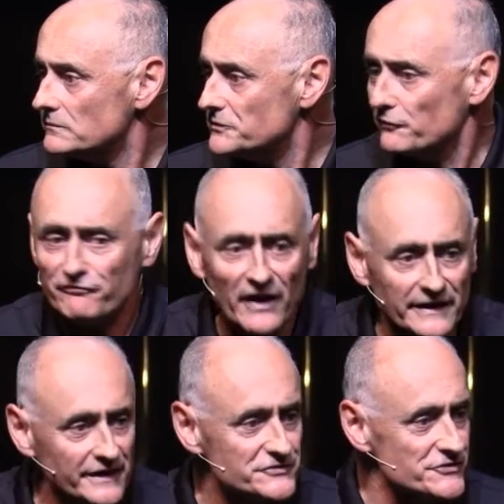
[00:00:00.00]
your
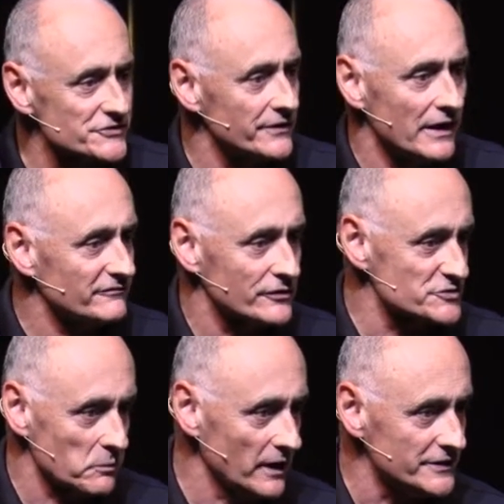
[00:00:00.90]
finances are not
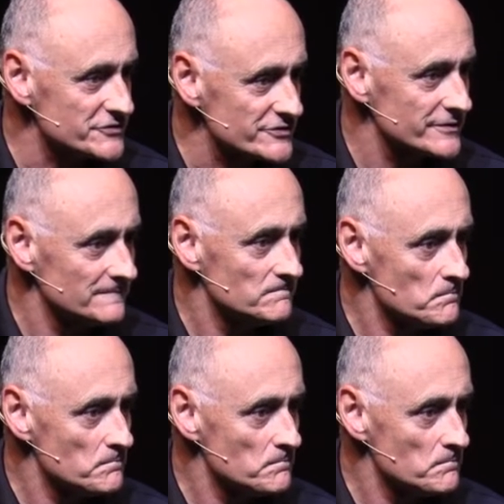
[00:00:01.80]
first place.